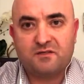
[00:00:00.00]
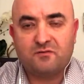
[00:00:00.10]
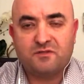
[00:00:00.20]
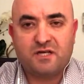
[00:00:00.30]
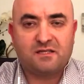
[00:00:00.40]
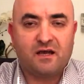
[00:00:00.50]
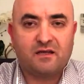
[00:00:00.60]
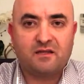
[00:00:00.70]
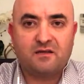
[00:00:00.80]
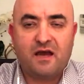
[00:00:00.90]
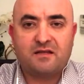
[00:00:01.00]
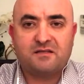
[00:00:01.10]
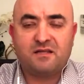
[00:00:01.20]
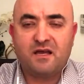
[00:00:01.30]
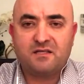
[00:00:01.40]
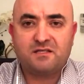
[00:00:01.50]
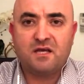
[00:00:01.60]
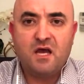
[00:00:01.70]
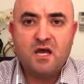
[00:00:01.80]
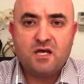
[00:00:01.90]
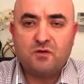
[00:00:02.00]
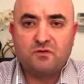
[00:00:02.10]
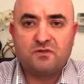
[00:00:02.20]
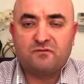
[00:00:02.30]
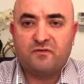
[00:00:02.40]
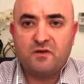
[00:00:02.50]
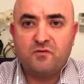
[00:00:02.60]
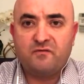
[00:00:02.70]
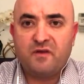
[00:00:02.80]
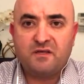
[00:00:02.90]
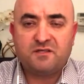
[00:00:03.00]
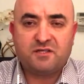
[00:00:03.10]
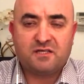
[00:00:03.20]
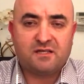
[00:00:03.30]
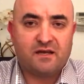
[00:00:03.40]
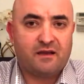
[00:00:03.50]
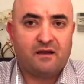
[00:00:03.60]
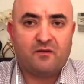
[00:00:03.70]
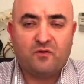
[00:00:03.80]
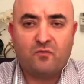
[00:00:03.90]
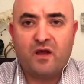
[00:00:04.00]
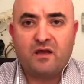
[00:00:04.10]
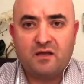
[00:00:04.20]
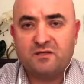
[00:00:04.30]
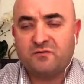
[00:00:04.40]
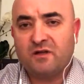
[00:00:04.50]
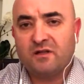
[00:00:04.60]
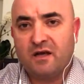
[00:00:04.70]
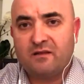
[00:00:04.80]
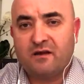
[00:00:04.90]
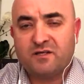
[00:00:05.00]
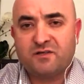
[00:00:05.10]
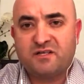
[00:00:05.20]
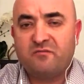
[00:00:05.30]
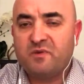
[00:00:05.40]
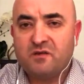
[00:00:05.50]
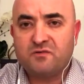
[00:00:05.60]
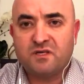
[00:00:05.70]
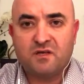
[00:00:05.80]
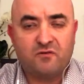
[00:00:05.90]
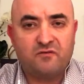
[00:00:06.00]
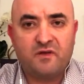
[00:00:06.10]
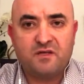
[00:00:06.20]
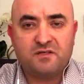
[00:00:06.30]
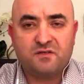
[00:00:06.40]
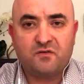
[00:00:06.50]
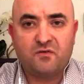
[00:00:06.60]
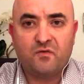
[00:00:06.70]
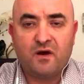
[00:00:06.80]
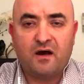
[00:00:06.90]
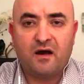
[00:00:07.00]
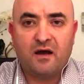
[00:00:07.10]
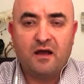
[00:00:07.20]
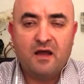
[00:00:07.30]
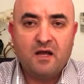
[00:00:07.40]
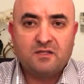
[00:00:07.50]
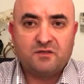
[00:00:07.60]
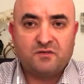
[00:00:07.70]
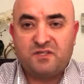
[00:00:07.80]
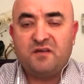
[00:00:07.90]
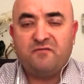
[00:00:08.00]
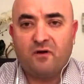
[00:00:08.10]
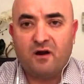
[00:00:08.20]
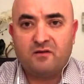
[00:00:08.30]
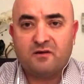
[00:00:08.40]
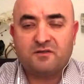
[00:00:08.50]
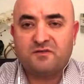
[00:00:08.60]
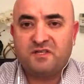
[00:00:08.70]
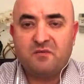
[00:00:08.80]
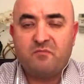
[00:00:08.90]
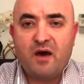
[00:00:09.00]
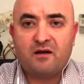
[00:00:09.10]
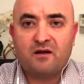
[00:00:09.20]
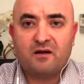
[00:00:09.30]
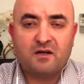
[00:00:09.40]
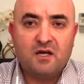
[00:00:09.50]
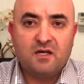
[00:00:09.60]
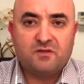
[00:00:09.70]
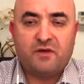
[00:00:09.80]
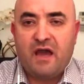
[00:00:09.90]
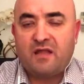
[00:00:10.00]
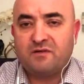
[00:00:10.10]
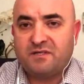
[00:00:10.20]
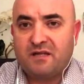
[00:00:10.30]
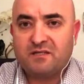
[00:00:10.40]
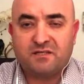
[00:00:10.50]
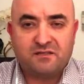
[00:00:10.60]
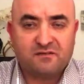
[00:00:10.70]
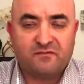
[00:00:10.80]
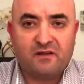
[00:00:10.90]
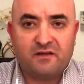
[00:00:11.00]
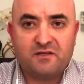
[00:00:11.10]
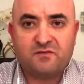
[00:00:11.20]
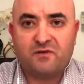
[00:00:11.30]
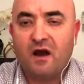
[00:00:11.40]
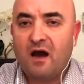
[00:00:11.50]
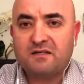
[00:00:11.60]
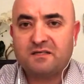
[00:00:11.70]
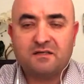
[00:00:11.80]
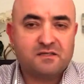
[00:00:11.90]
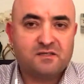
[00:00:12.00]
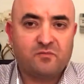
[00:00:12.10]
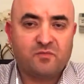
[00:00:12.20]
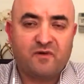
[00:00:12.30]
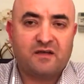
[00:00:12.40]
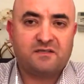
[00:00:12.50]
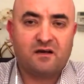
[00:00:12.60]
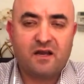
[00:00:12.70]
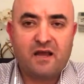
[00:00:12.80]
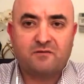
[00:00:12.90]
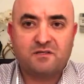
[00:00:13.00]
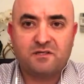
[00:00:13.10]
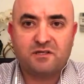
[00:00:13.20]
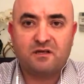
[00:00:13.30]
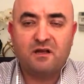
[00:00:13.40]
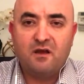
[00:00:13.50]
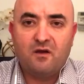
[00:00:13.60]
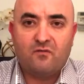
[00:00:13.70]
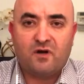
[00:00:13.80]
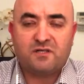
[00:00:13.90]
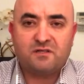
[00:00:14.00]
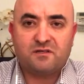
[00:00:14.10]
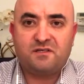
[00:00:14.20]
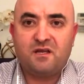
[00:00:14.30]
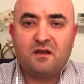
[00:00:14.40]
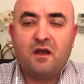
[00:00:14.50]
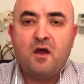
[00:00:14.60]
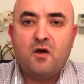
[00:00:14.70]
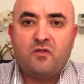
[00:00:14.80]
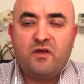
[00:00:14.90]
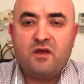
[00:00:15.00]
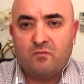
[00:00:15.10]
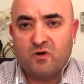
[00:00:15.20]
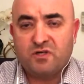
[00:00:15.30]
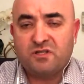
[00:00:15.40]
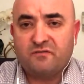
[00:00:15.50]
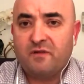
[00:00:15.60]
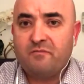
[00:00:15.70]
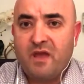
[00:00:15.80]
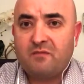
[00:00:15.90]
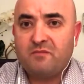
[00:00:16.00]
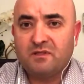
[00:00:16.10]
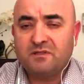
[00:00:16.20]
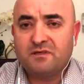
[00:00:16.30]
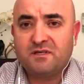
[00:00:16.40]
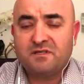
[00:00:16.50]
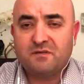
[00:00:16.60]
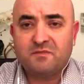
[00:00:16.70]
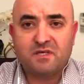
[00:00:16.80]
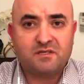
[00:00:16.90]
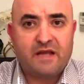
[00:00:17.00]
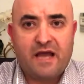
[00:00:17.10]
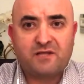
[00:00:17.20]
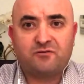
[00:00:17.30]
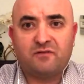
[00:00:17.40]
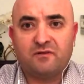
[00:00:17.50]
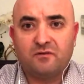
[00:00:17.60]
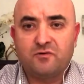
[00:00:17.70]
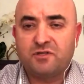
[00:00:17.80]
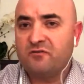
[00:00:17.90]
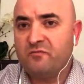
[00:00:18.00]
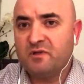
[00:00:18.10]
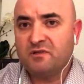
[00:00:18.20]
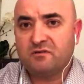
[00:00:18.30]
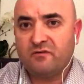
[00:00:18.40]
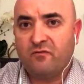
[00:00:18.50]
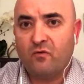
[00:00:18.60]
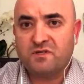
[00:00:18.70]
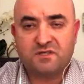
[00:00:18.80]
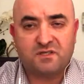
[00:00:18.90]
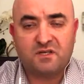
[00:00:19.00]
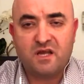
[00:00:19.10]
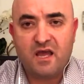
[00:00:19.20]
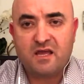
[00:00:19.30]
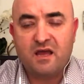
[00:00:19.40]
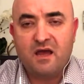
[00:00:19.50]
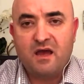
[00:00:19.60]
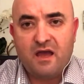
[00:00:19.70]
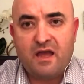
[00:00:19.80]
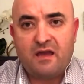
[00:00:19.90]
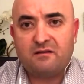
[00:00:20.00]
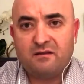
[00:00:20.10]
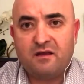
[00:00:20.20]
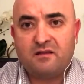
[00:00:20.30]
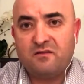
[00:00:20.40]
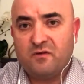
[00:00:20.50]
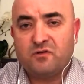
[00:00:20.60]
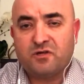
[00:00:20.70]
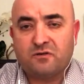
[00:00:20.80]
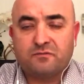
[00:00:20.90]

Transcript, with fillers: So, just like the United States use of UAVs, just like the way Israel and other countries have been using UAVs to uh, to see farther, to see better, to gather intelligence, surveillance, reconnaissance, to provide target acquisition, Russians are seeing the emergence of unmanned military systems as a natural evolution of military forces today and in the future.